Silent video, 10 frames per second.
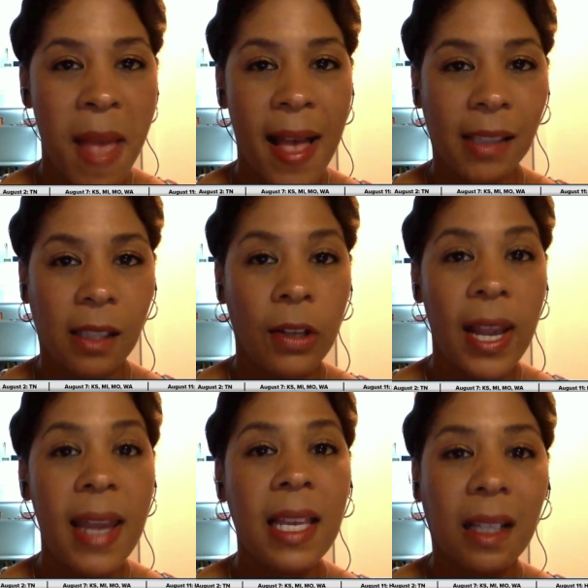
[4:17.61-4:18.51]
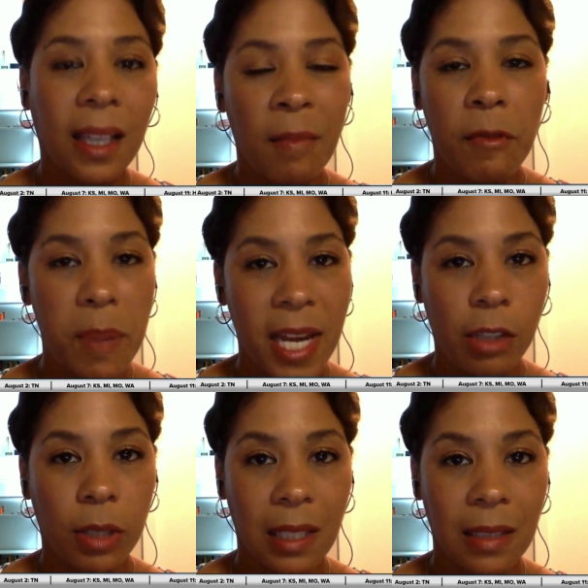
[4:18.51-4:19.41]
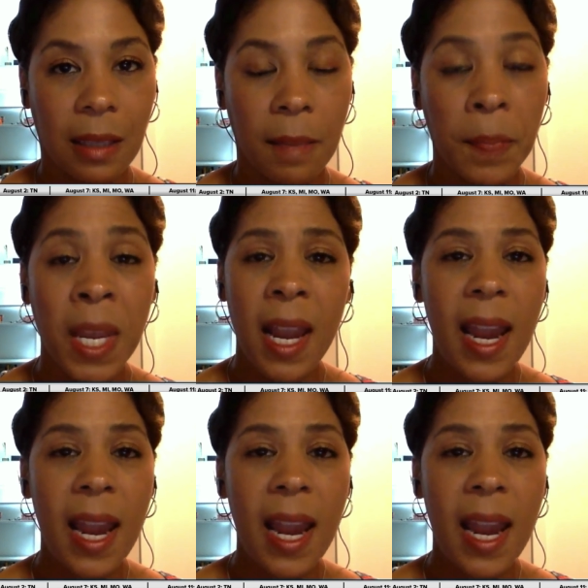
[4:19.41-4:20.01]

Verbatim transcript: Mast on any claim of patriotism,